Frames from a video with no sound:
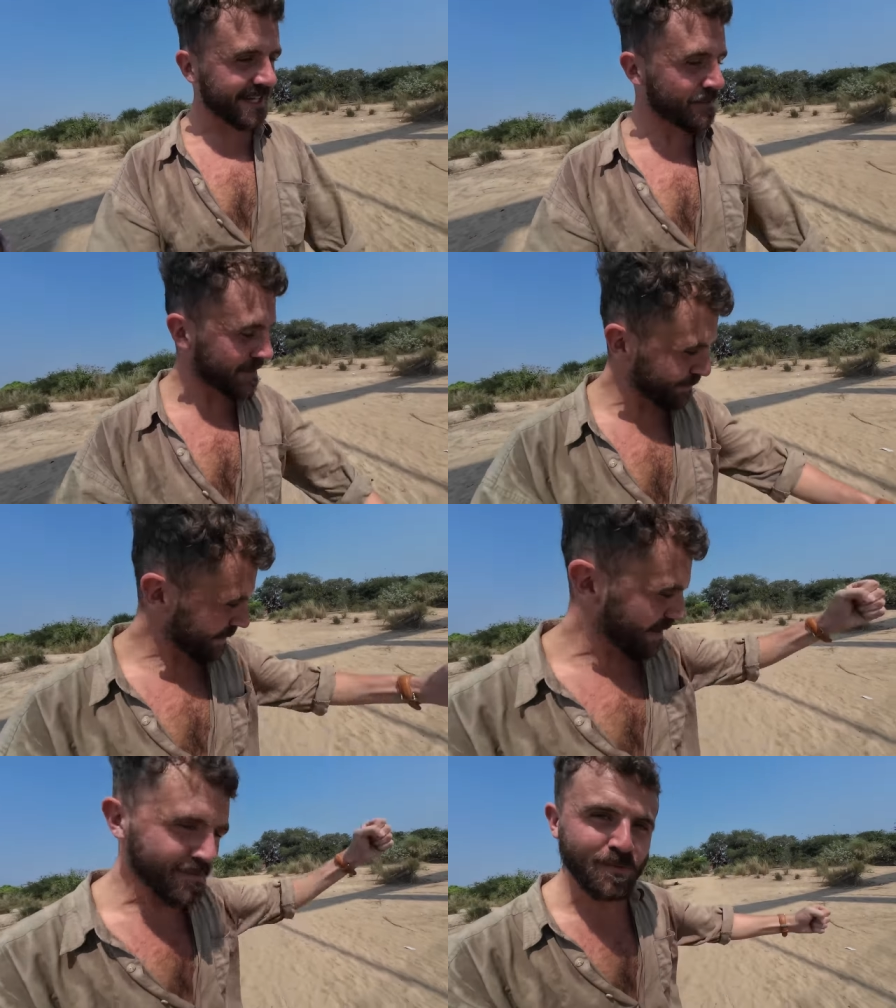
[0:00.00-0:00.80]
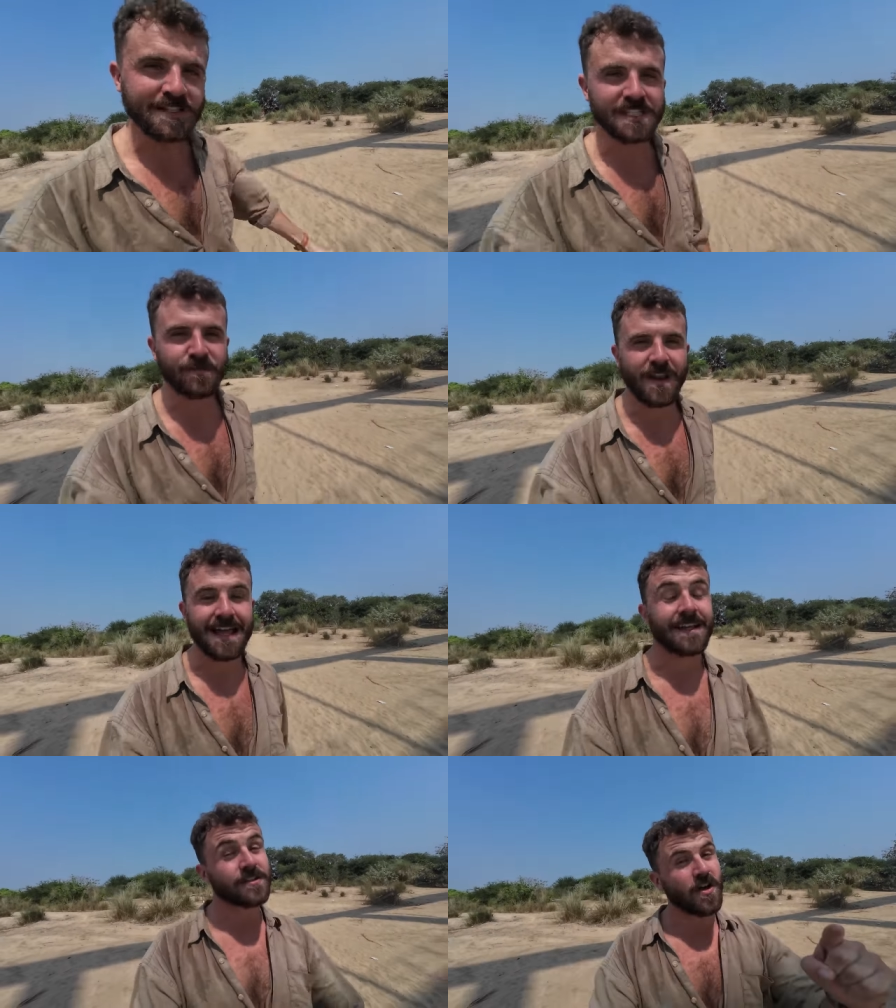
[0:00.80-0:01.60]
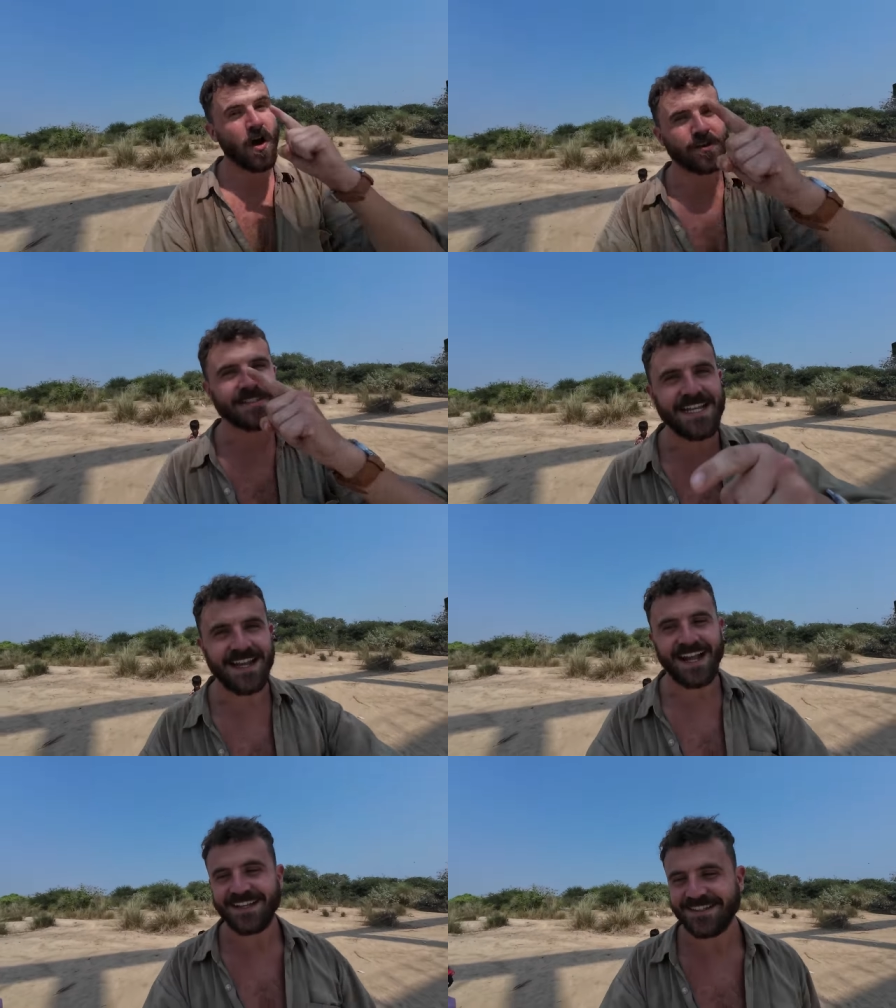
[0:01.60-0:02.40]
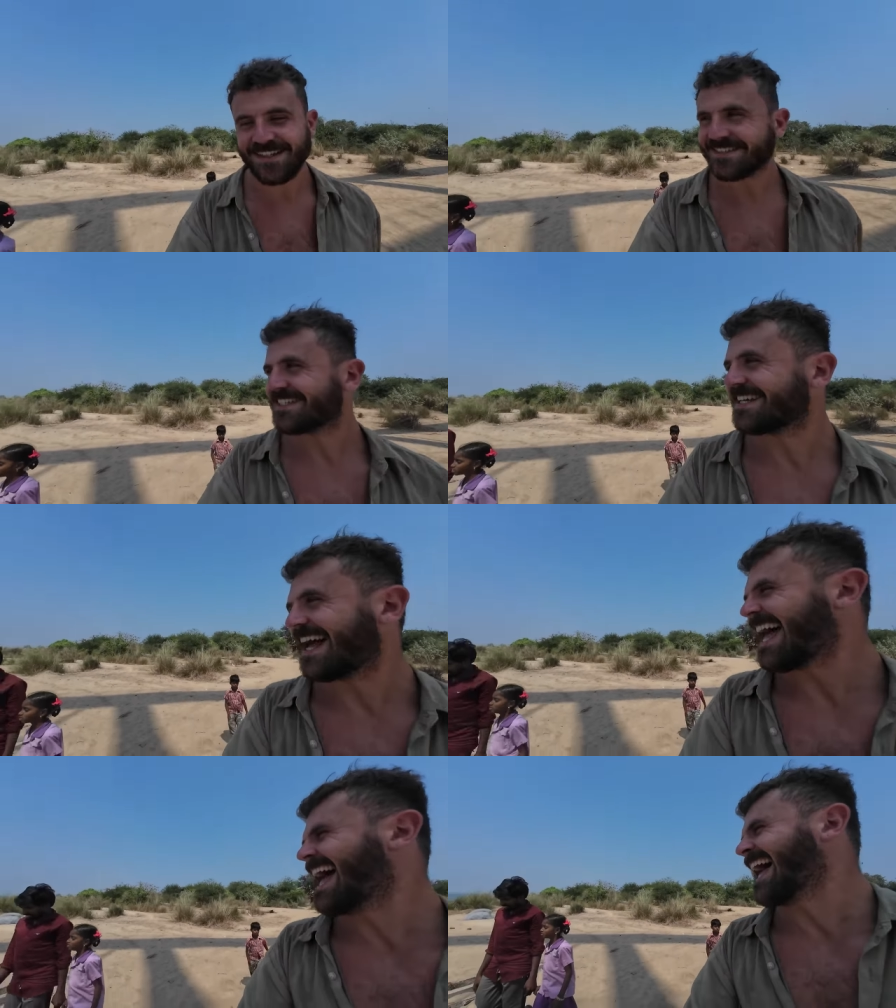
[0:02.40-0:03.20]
I'm going to plant the British flag. Can't say that. Can't say that.